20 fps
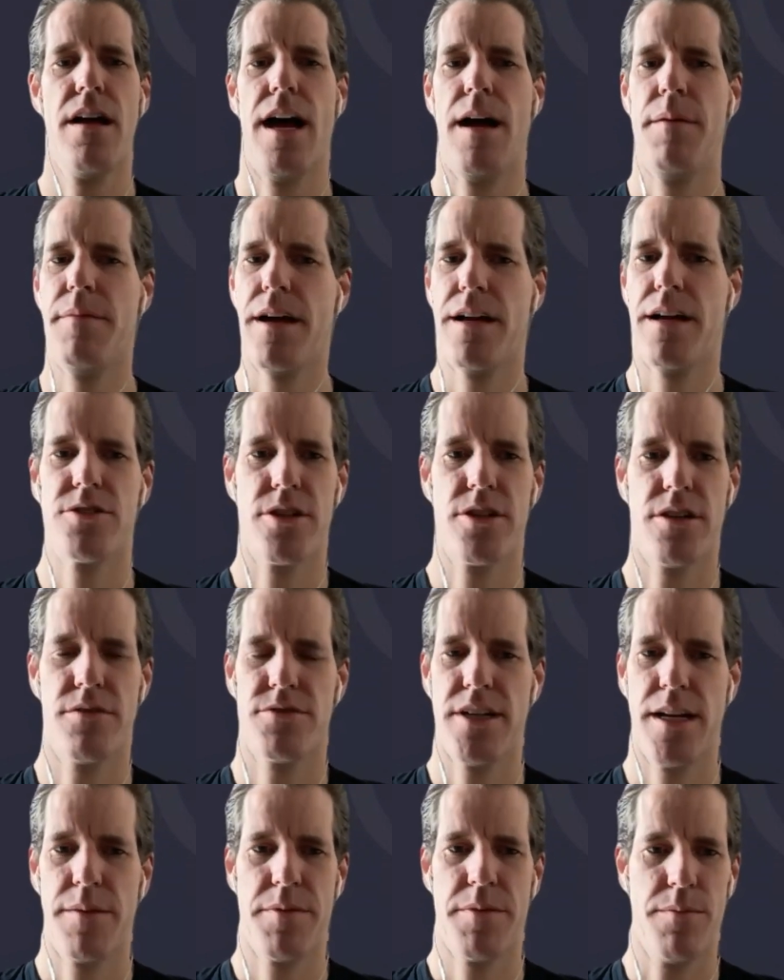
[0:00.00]
I'm not sure if
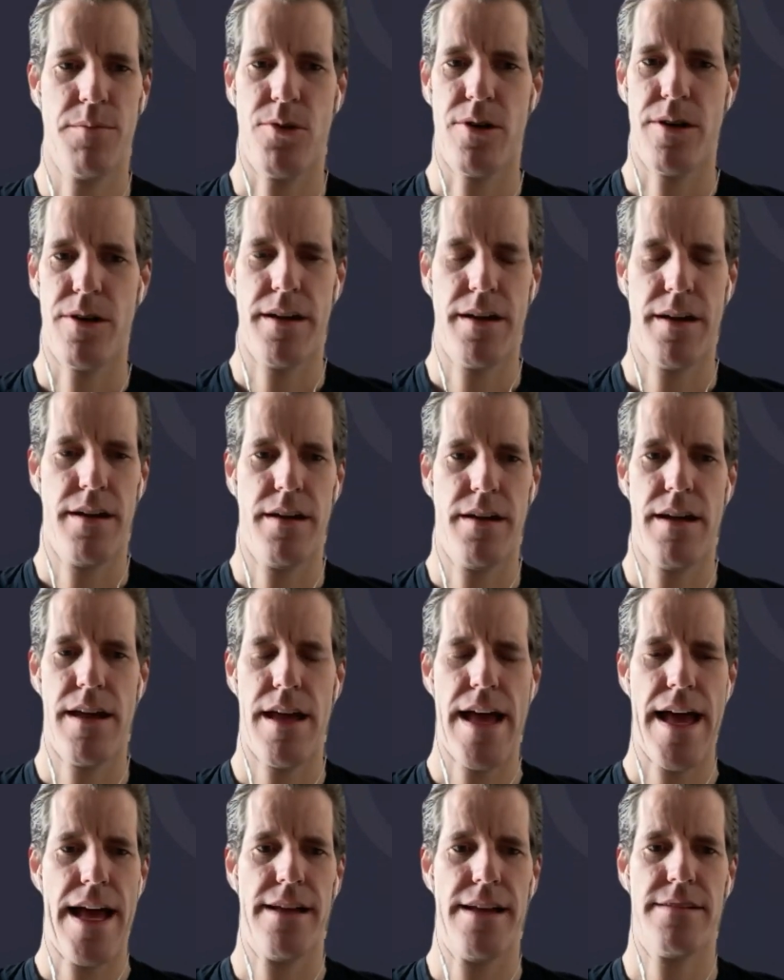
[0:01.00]
JP Morgan
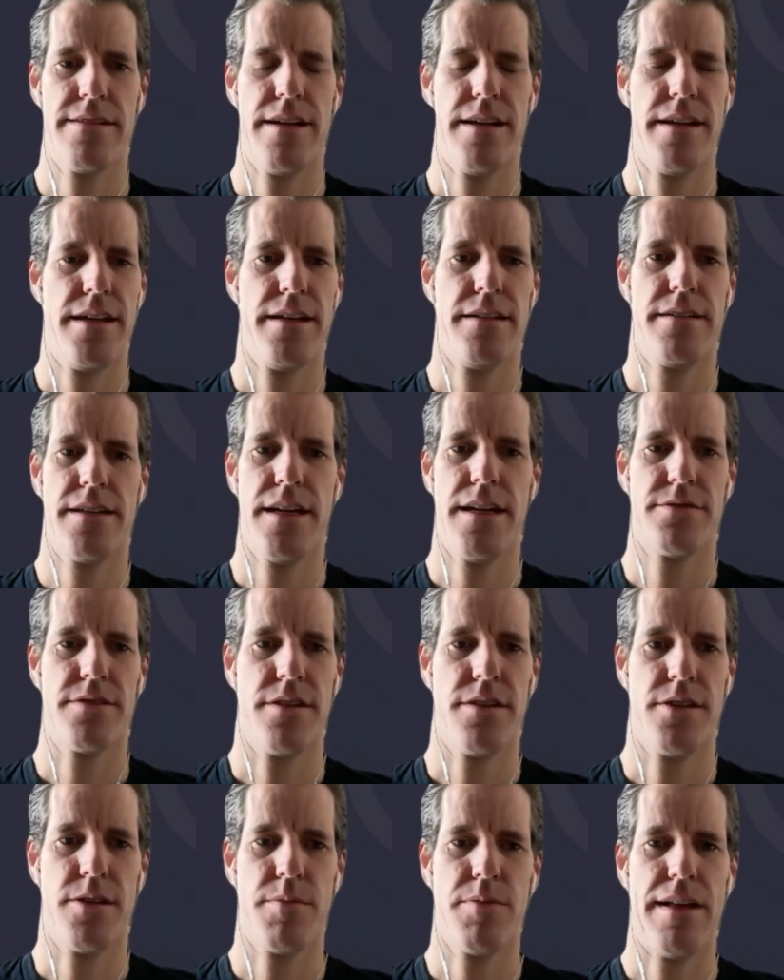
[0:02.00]
has any ETFs
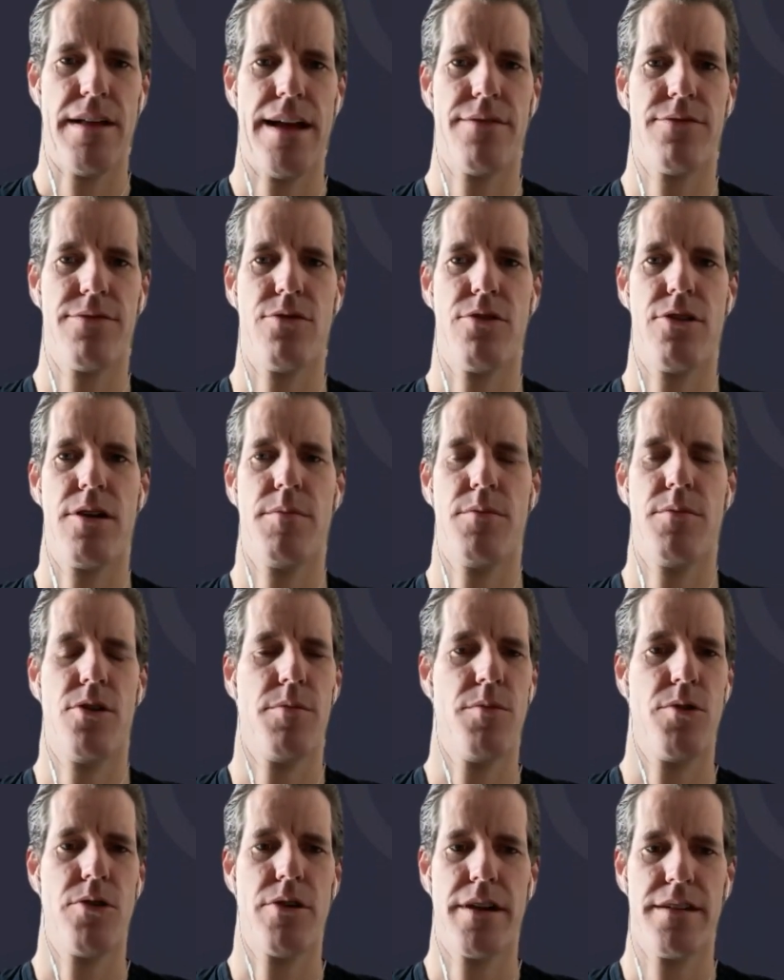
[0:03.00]
on their platform
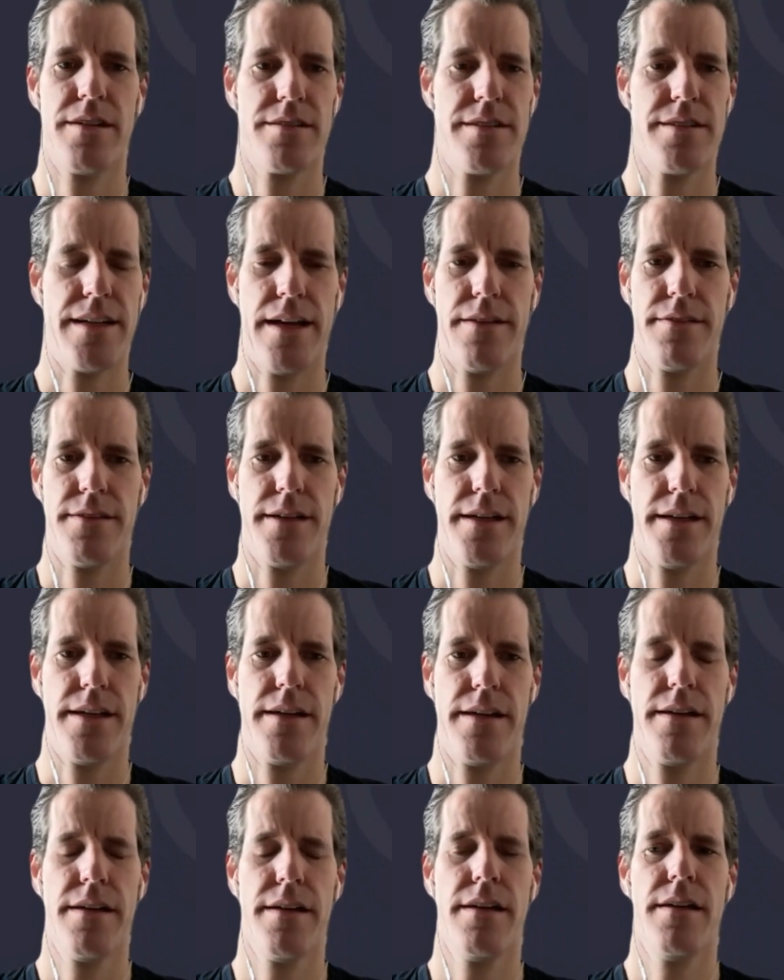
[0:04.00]
or Morgan
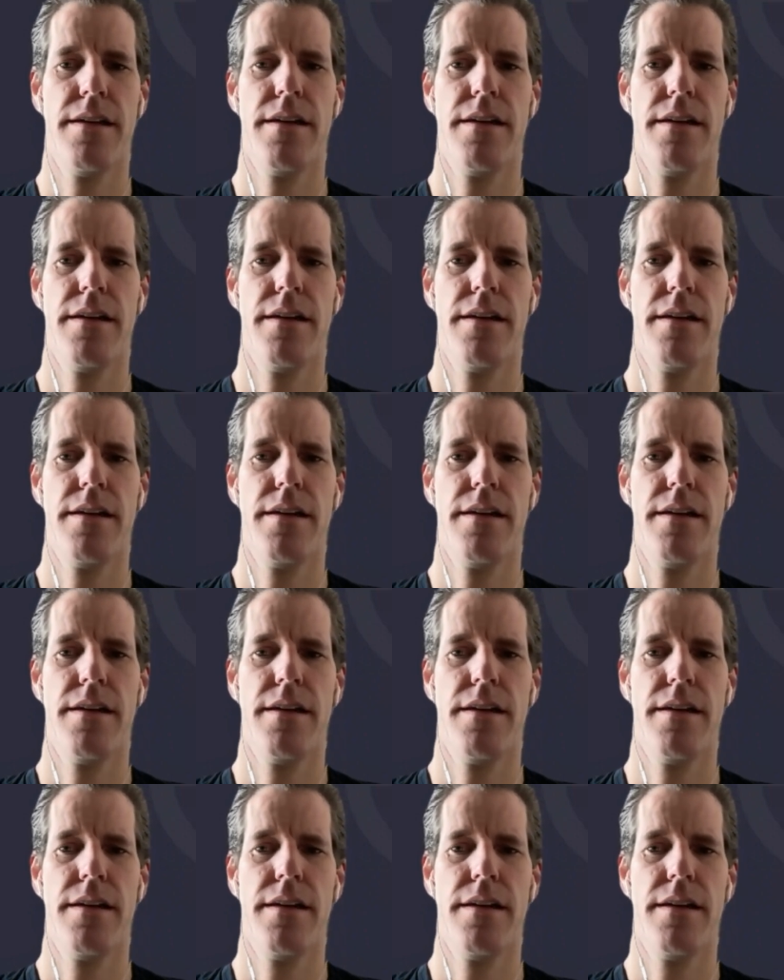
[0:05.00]
Stanley.